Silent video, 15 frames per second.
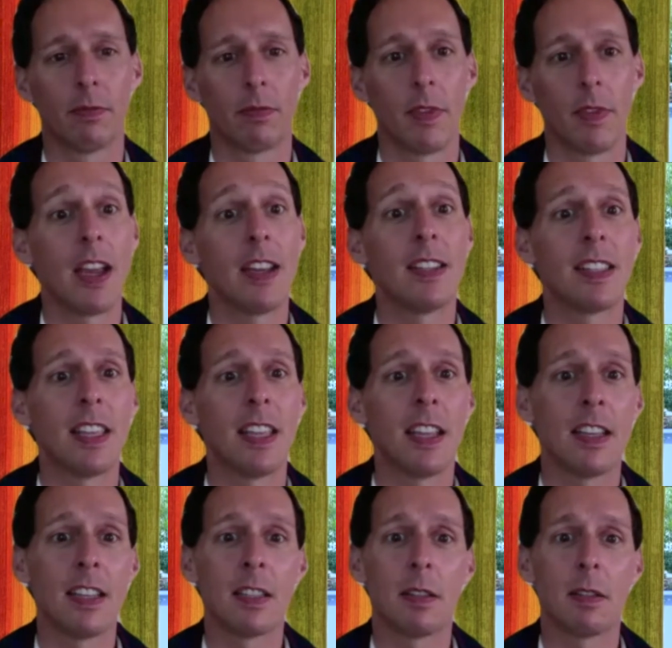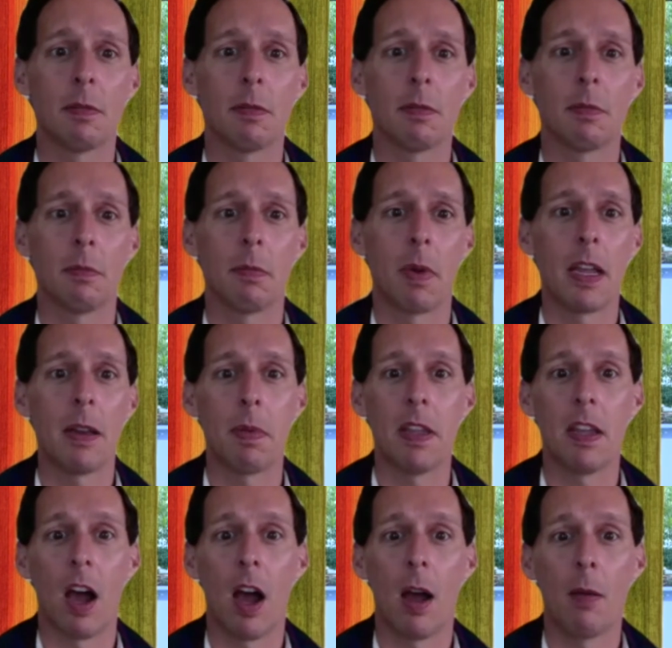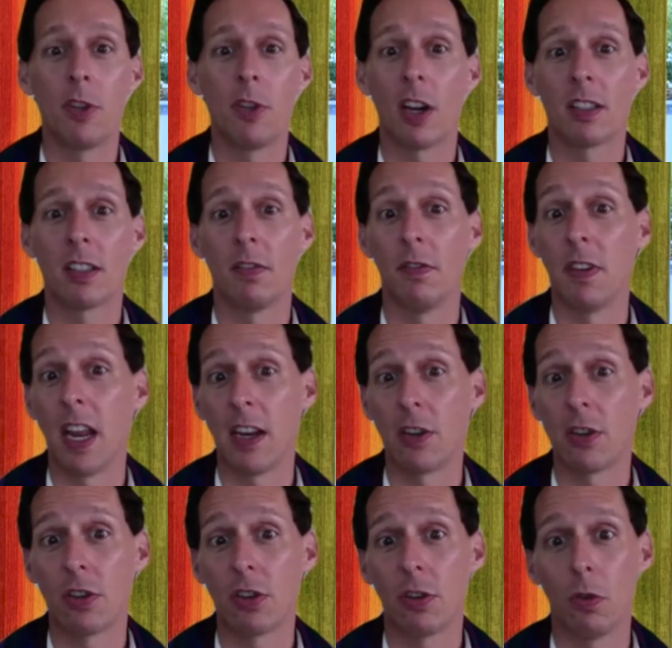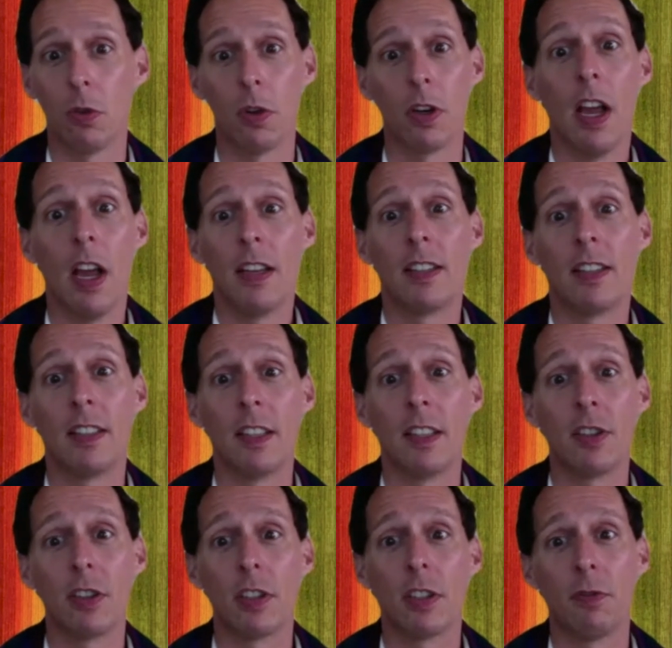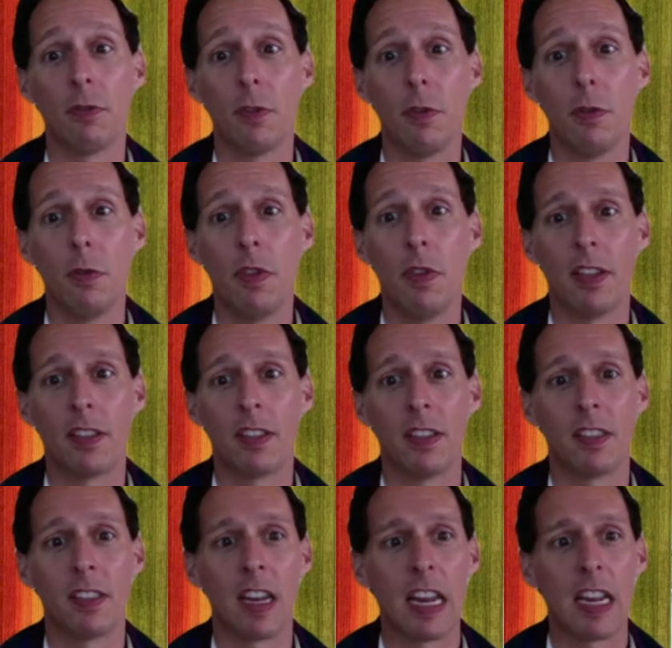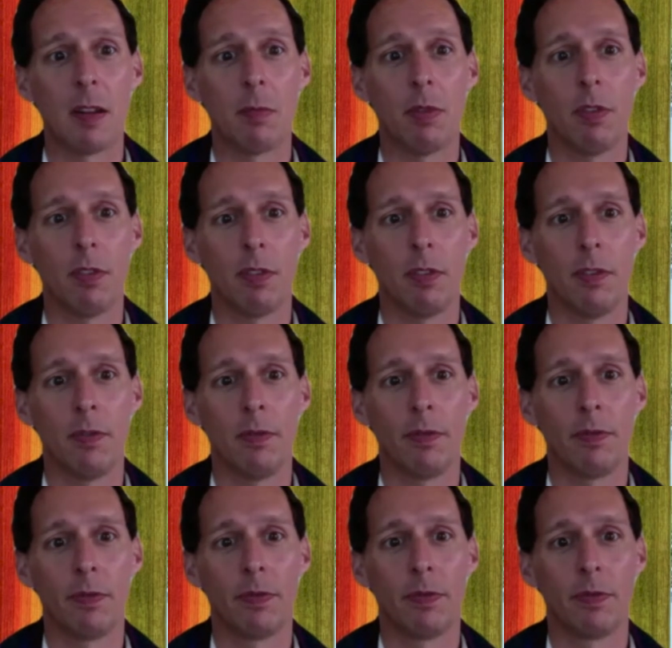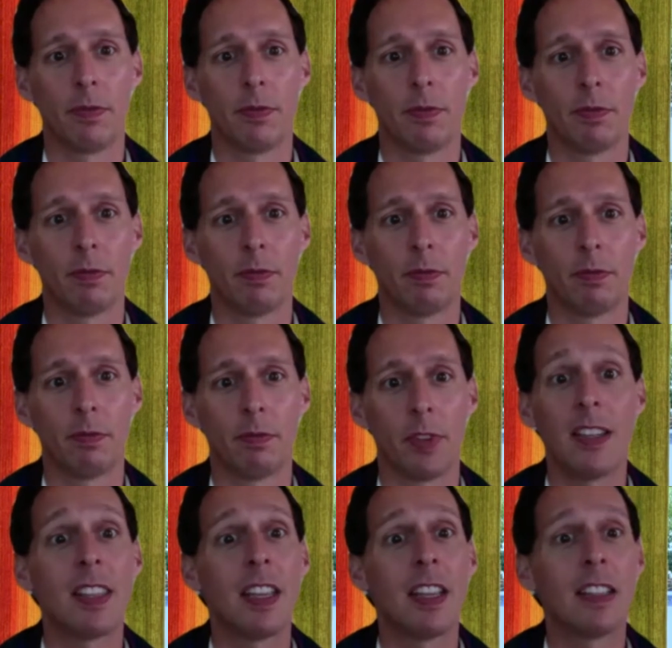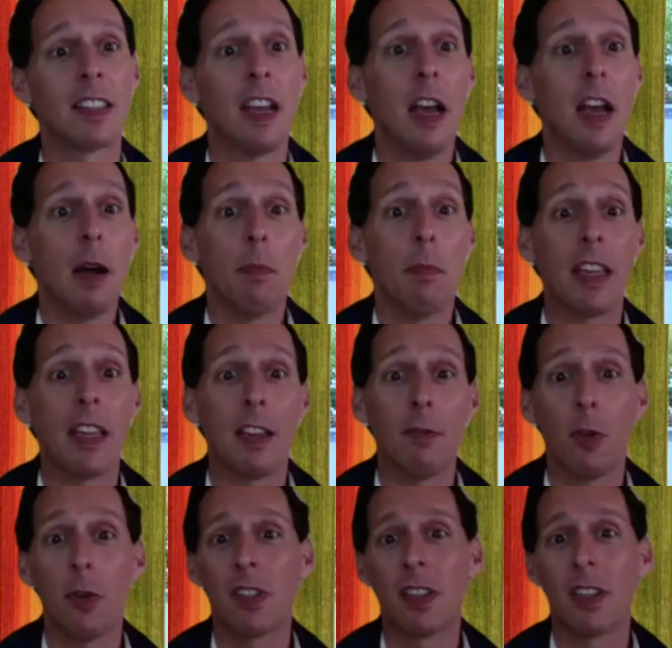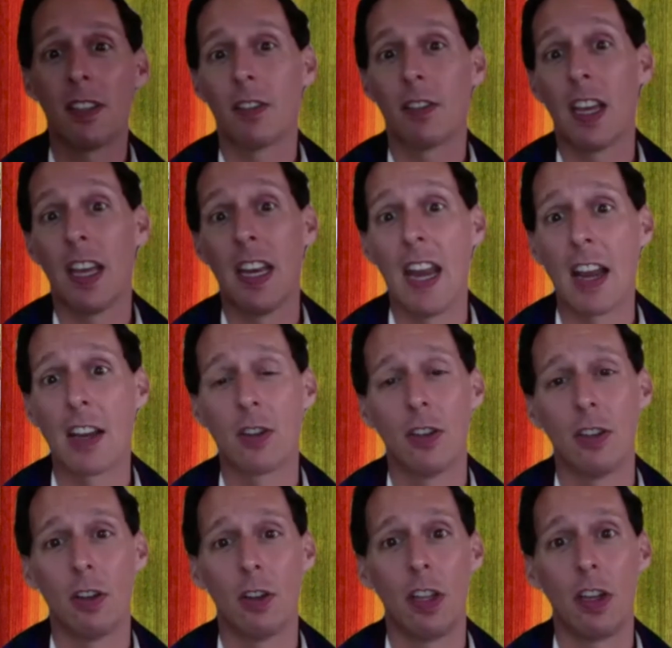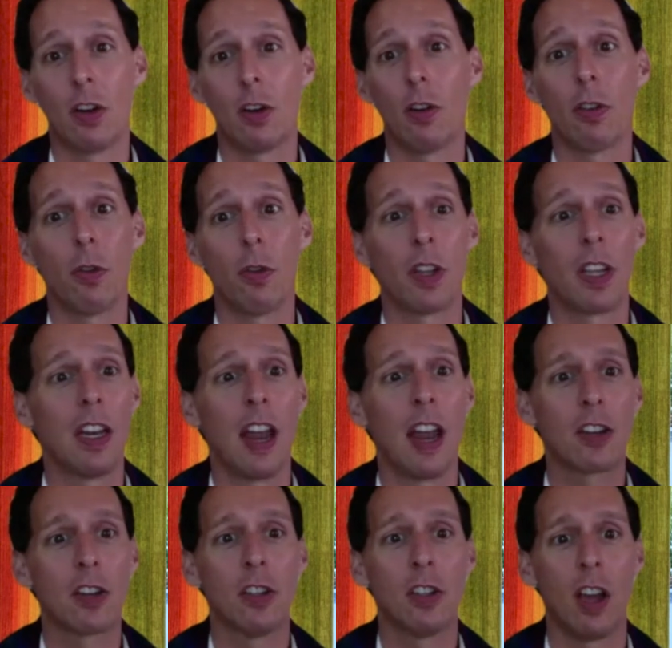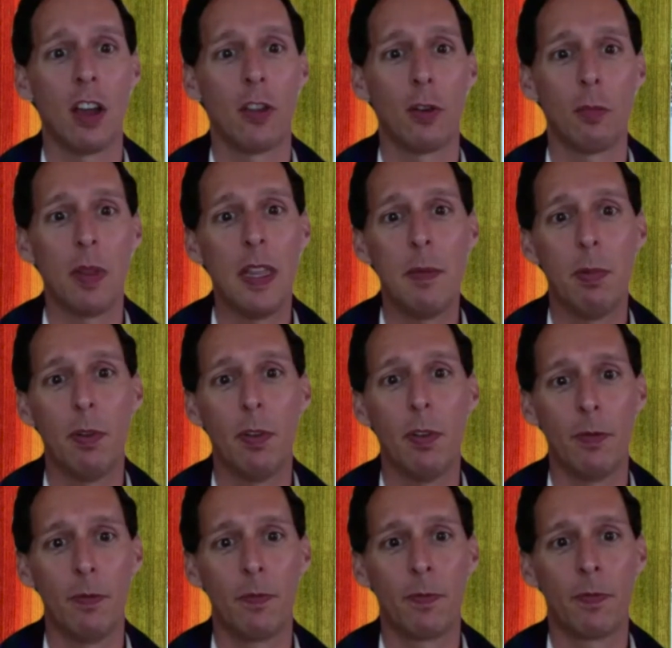Nice things might be objects of nature or delicious food that's sustainable. Nice things might give you a sense of connection to the earth or connection to other people.